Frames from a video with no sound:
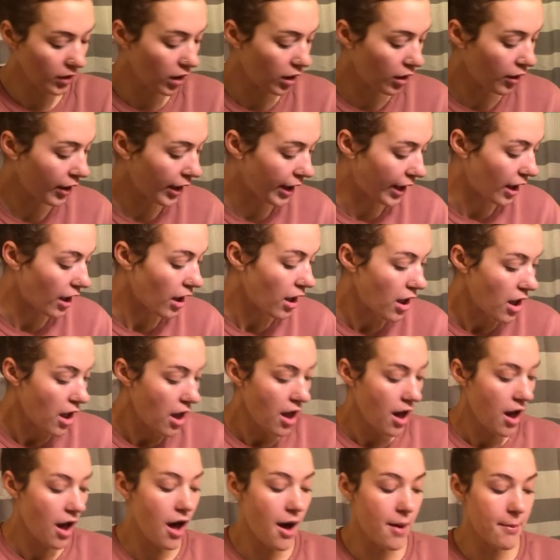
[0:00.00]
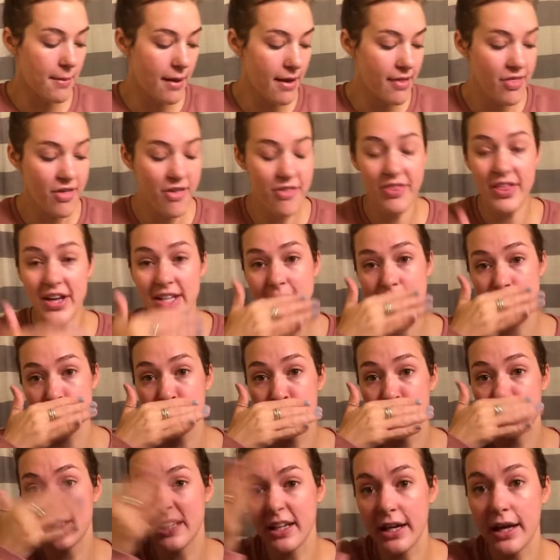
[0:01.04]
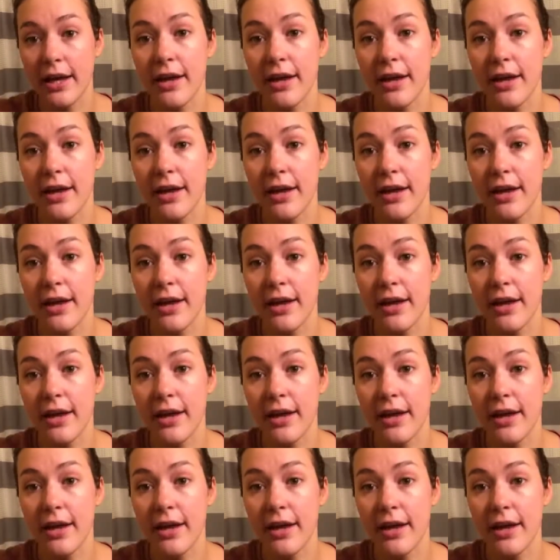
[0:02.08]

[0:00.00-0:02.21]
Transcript: Okay, um, and then that's literally